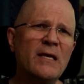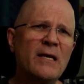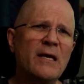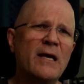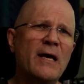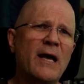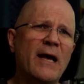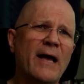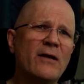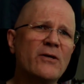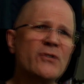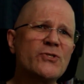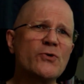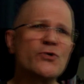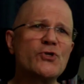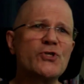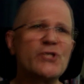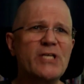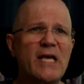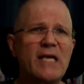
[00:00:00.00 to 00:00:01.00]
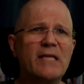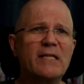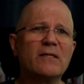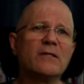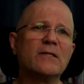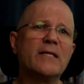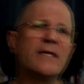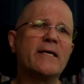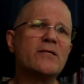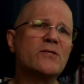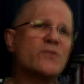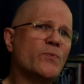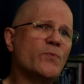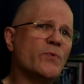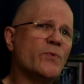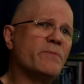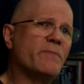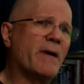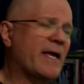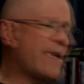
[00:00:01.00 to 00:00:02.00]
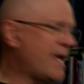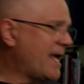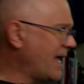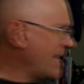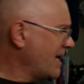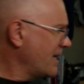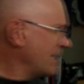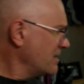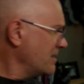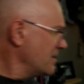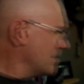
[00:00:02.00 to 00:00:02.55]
I also shade the lens with my hand